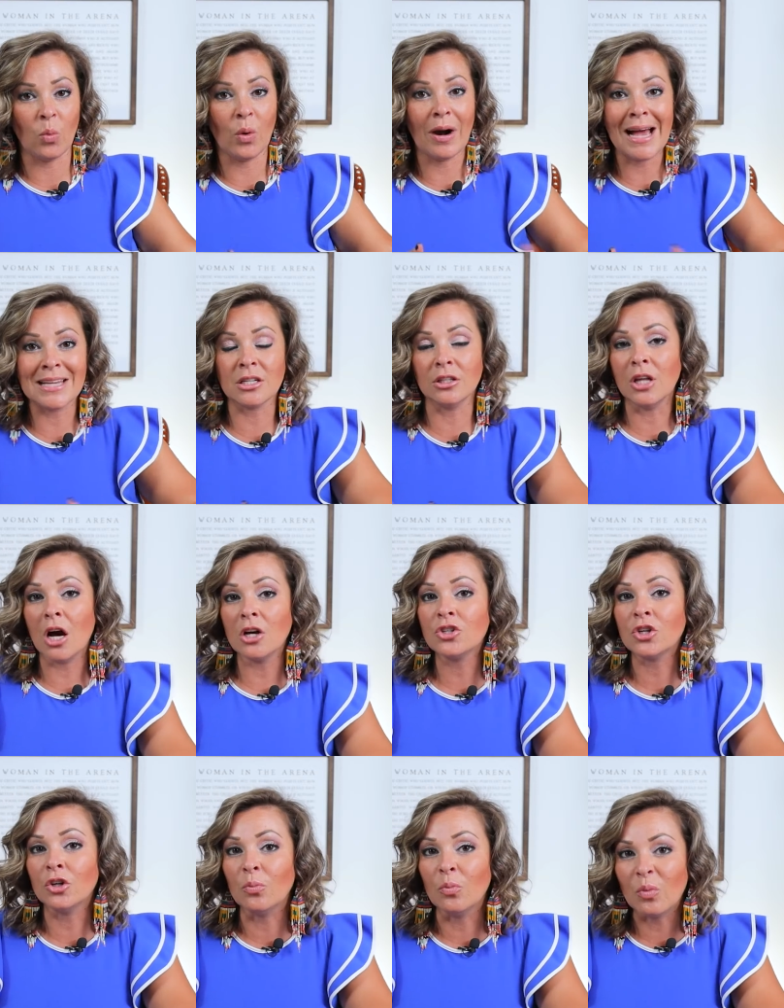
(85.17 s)
Whereas a
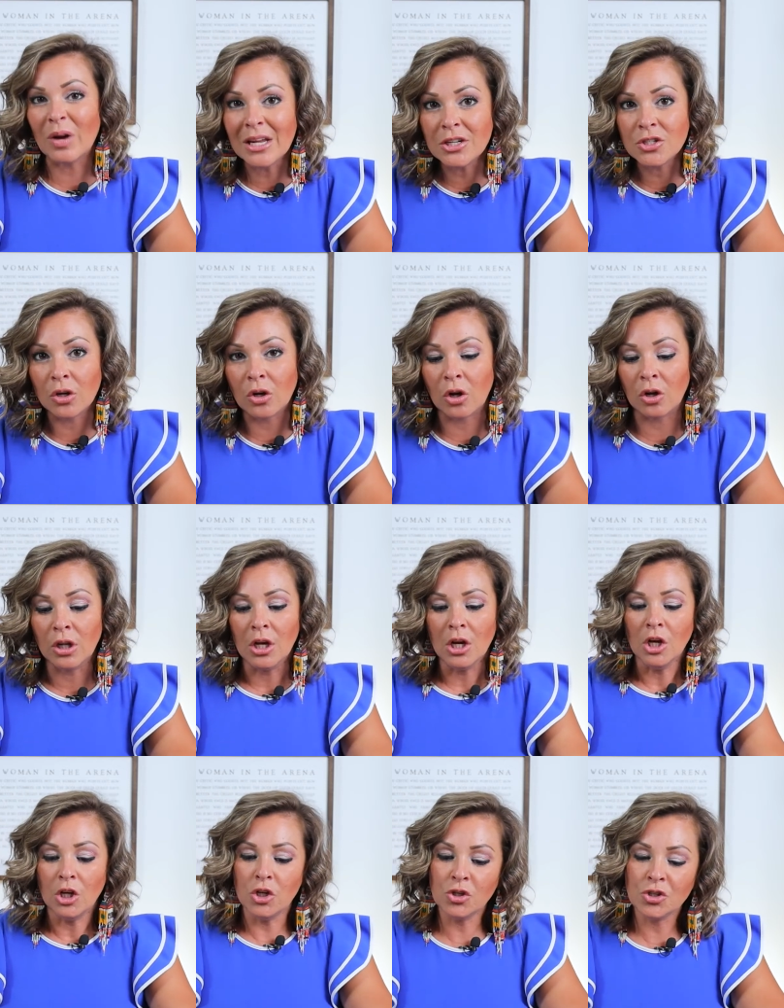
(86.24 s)
long-term rental,
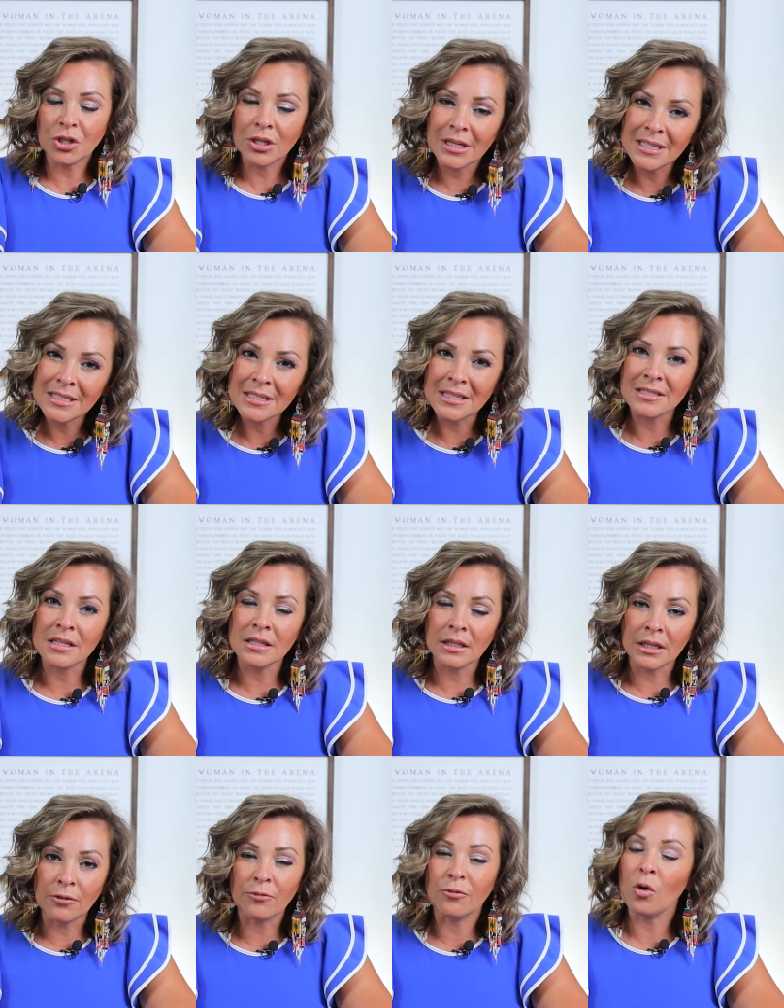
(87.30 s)
you should
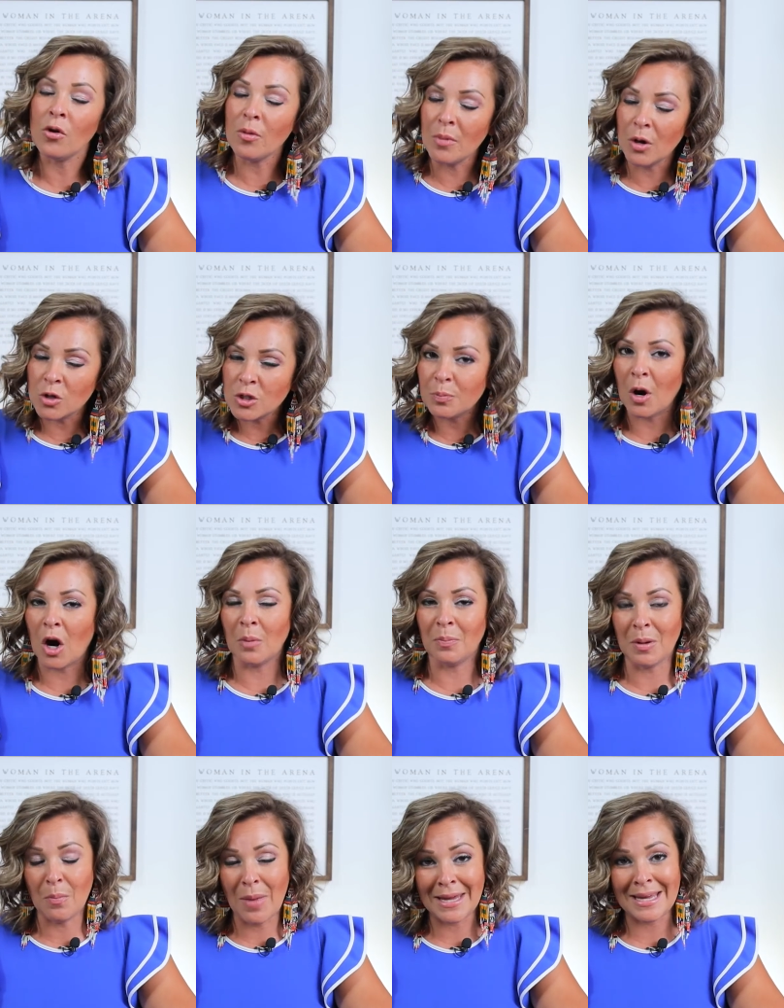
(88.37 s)
consistently, for the most part,
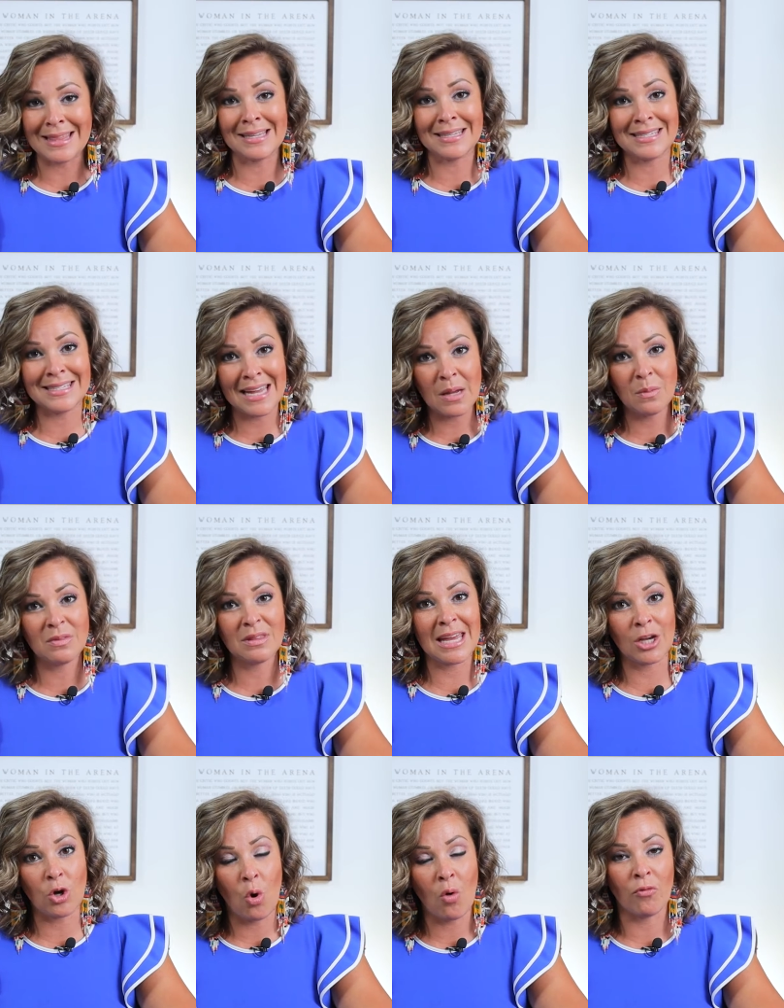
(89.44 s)
be making the same
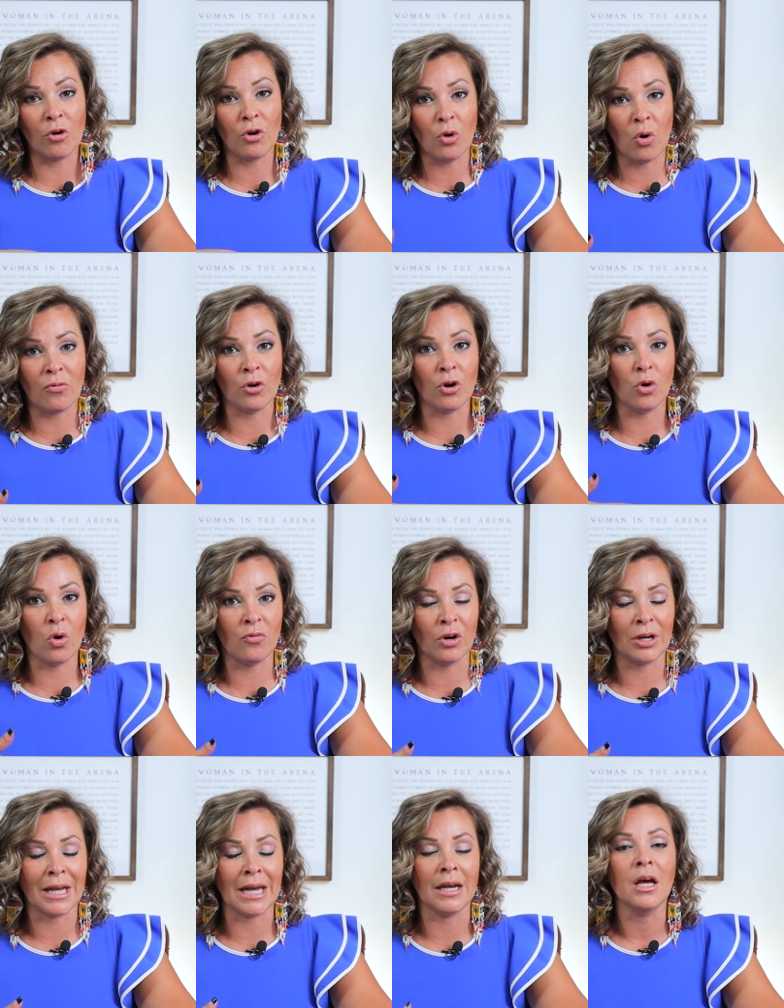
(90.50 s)
thing over and over and
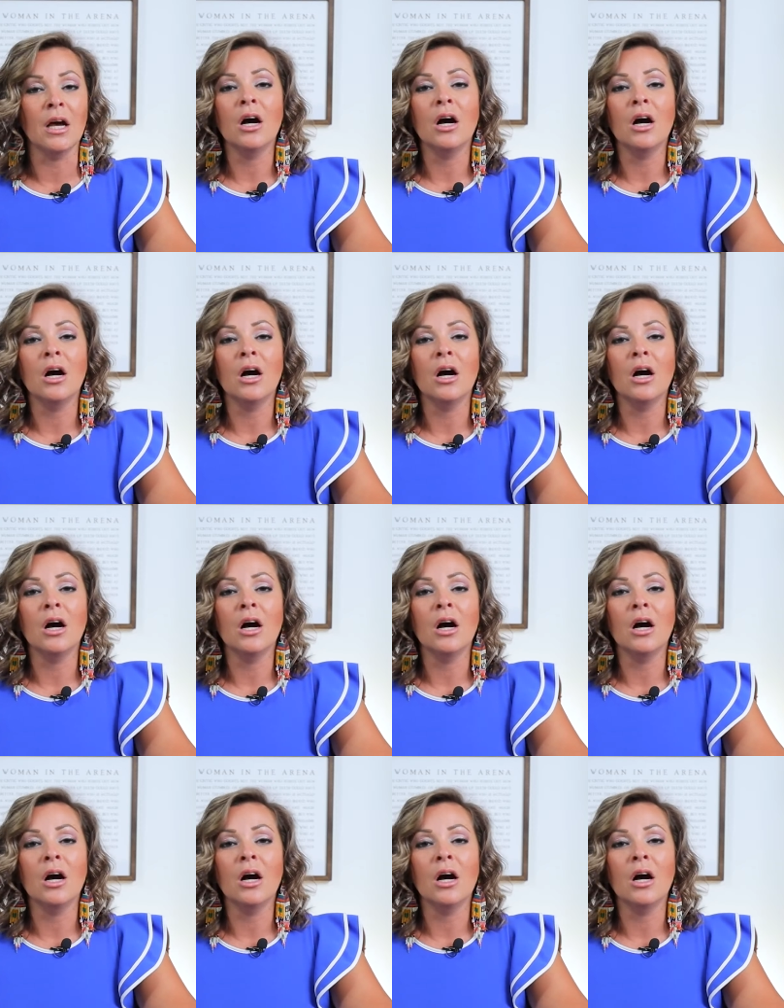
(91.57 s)
over again.